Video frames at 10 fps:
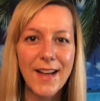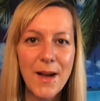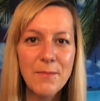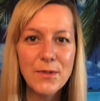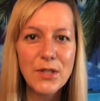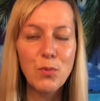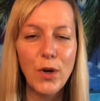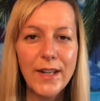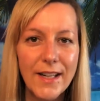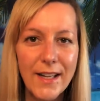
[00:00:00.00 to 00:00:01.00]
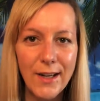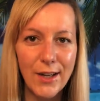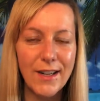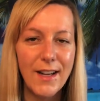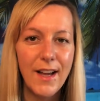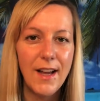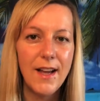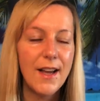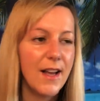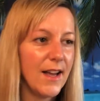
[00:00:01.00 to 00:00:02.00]
I'm just working here.
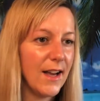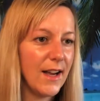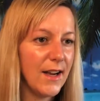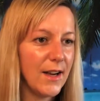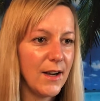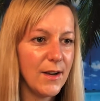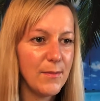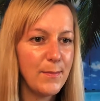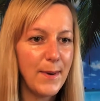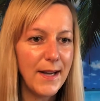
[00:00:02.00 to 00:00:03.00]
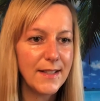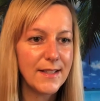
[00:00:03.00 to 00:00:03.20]
But